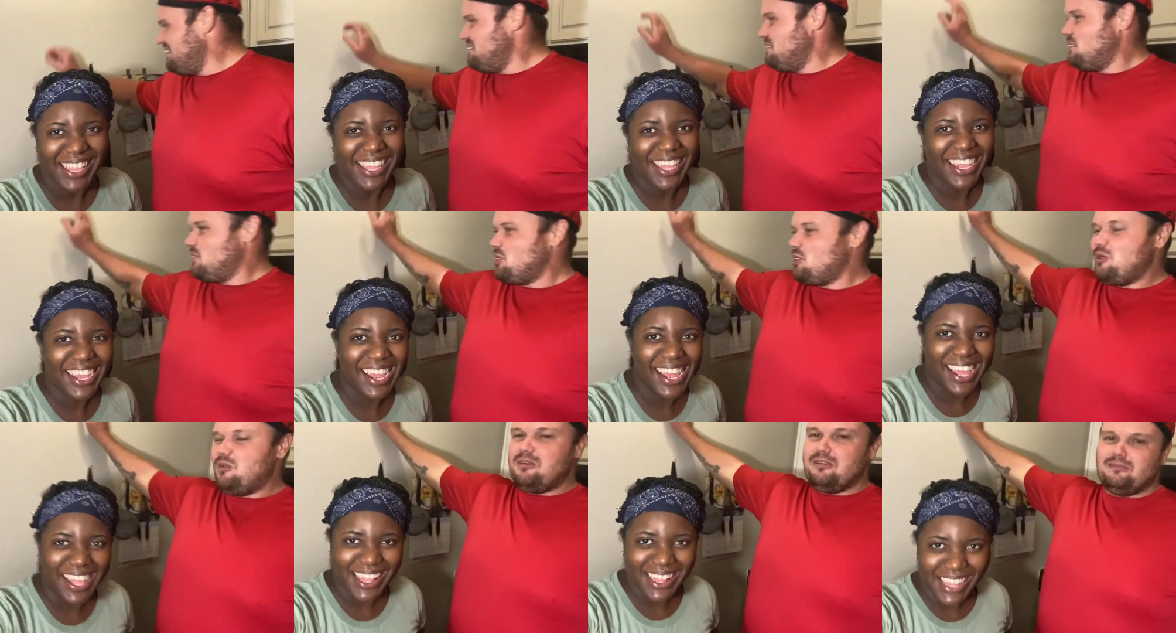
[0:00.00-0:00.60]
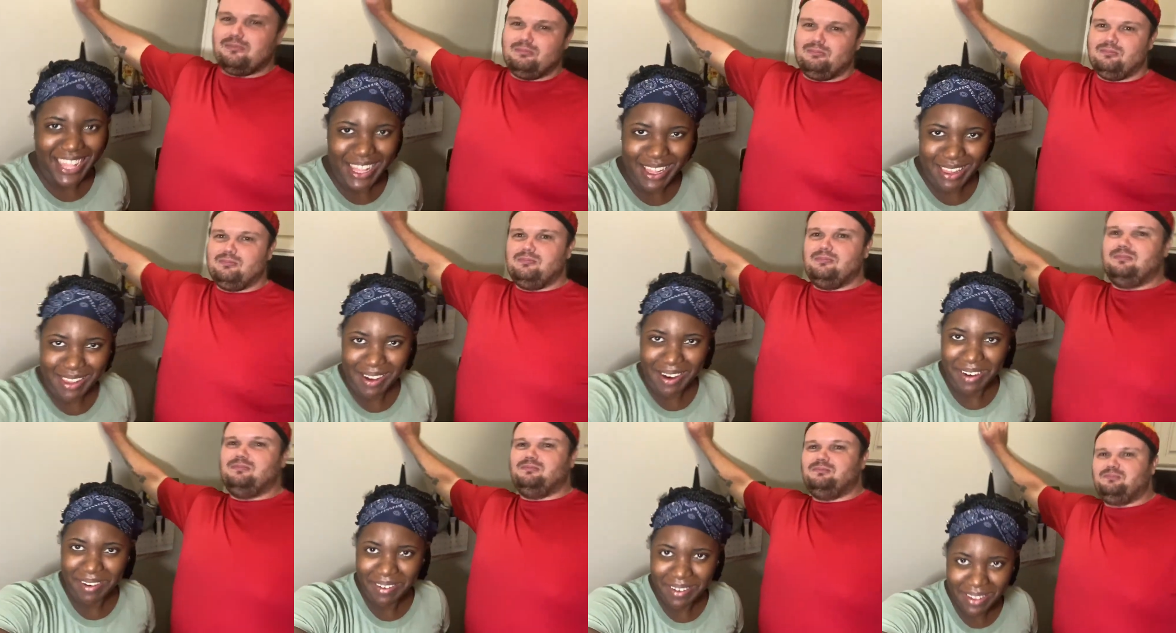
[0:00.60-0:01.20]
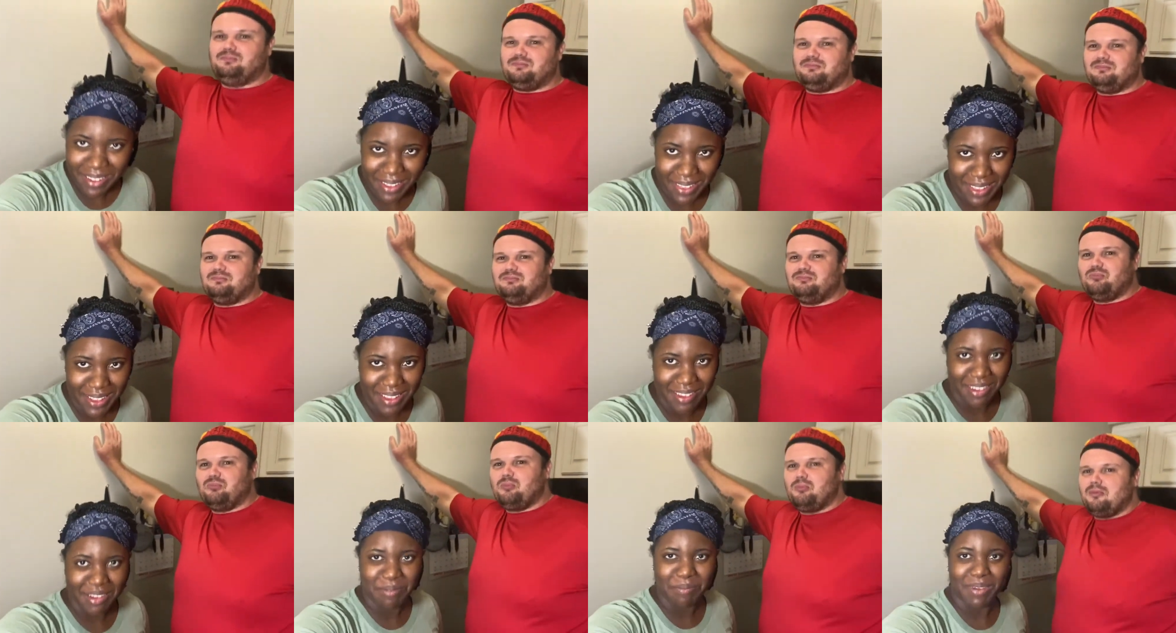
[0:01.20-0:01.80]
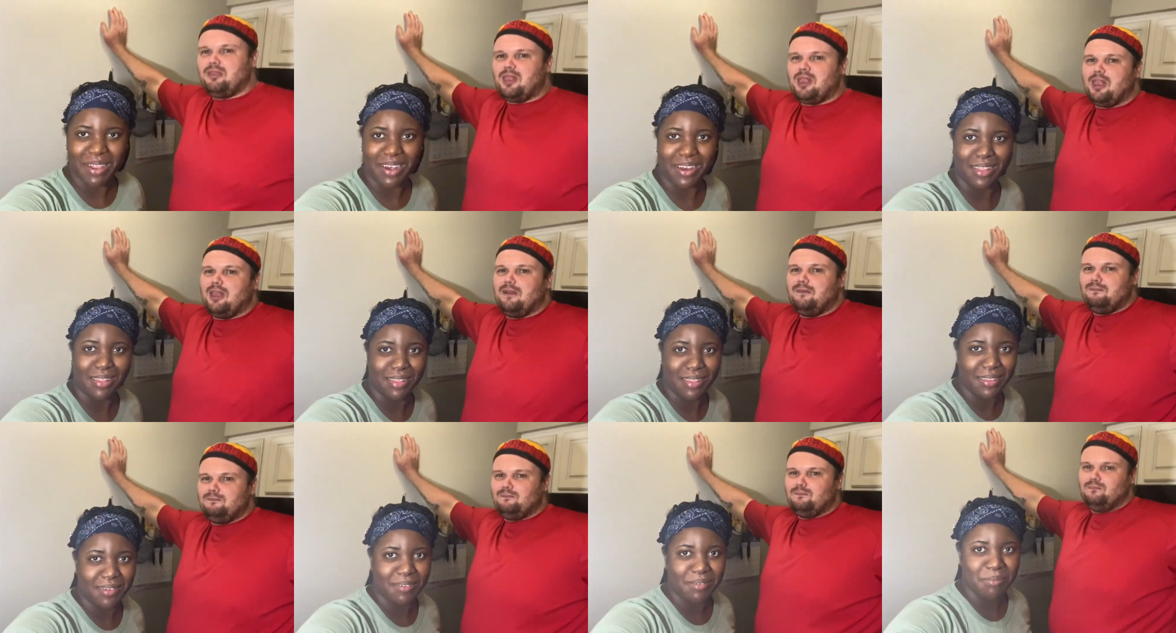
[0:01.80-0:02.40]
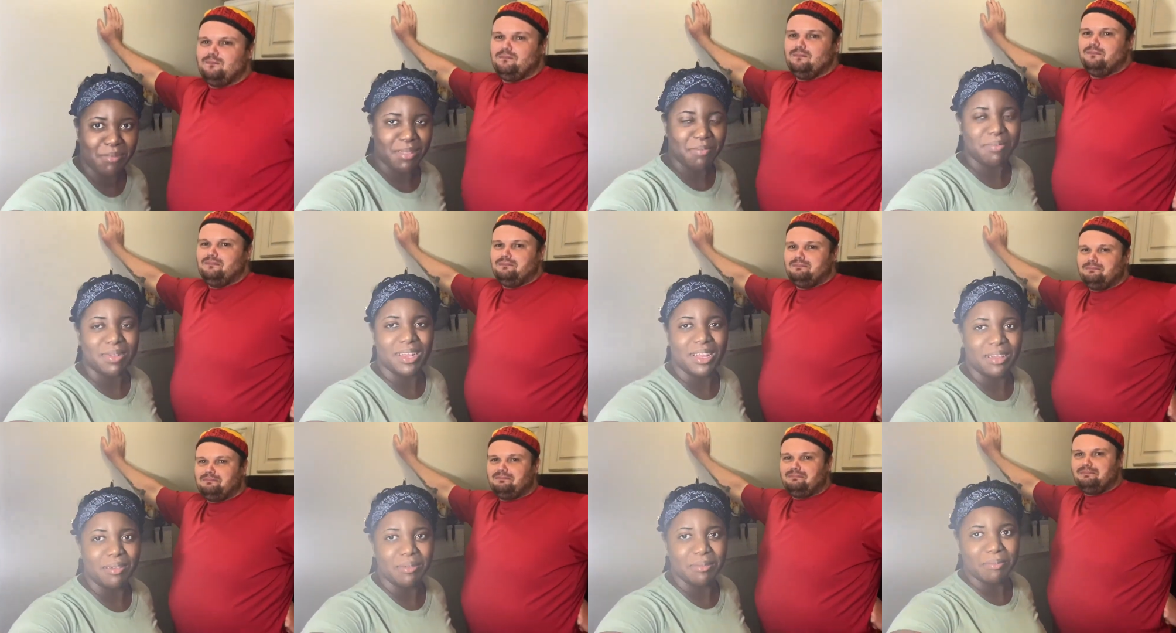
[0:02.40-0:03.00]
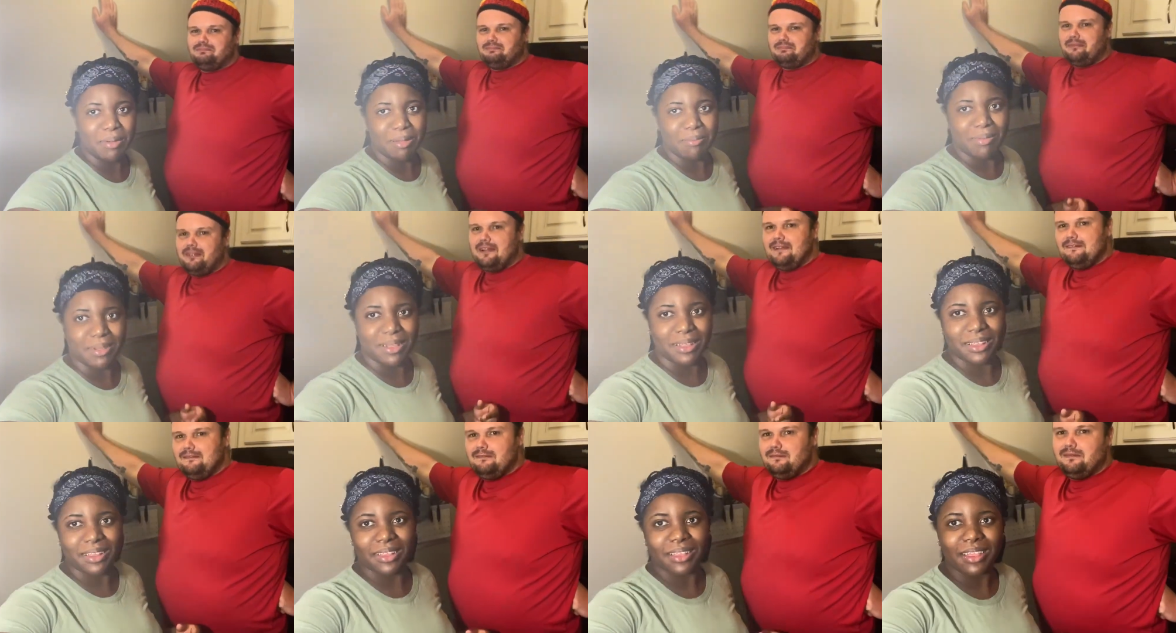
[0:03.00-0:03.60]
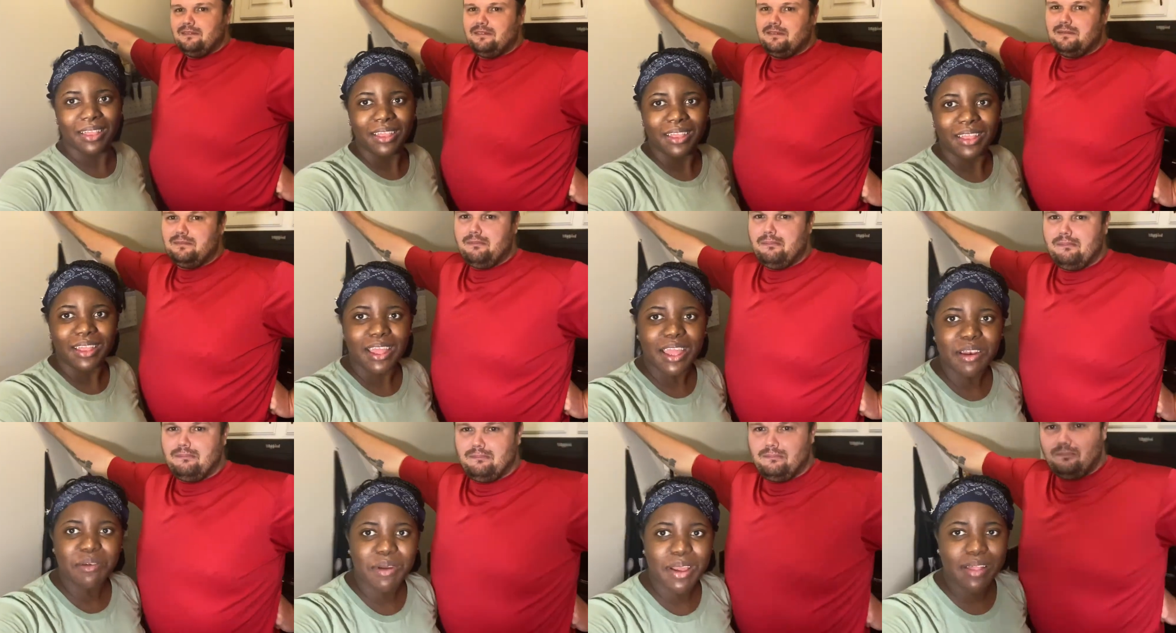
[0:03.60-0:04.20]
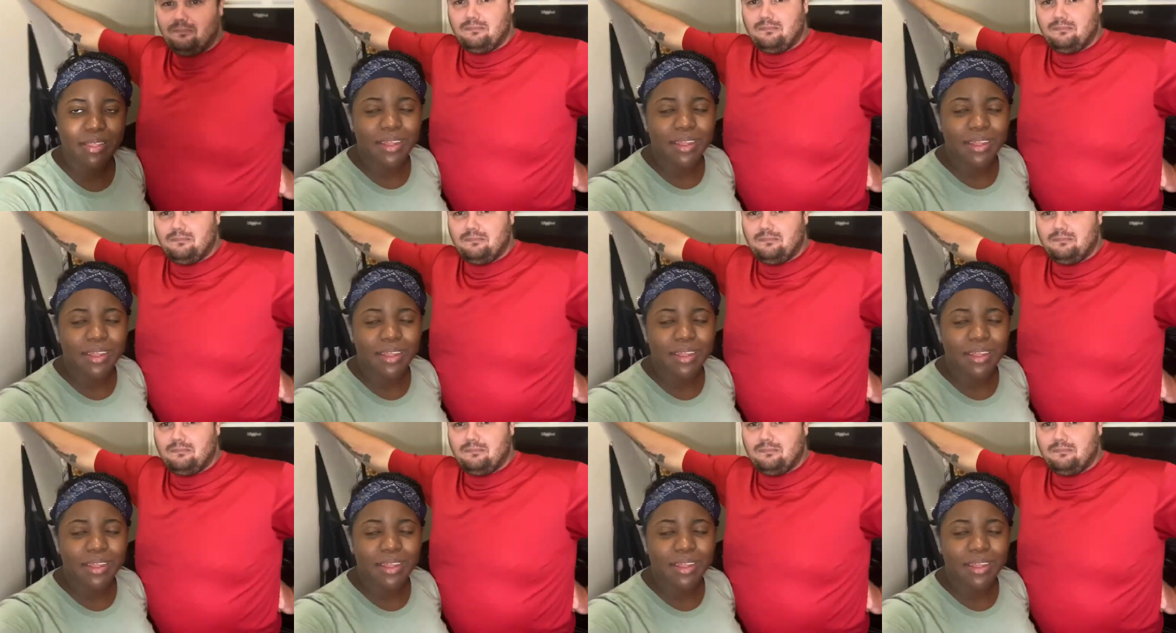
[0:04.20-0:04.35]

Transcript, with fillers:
Speaker 1: Guys, I start going to the gym and this dude be playing with my butt. Anyways,